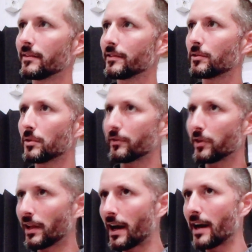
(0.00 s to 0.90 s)
sort of
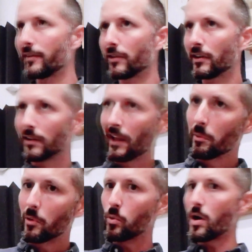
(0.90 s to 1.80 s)
alive and a little
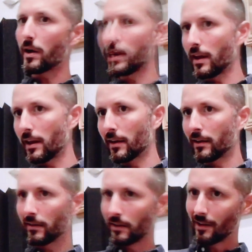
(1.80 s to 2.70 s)
bit wonky
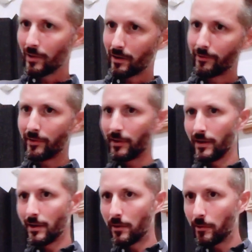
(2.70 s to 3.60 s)
and a little bit of
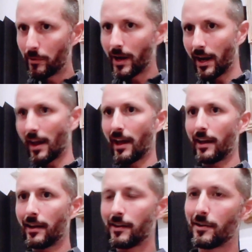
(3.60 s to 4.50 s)
reggae,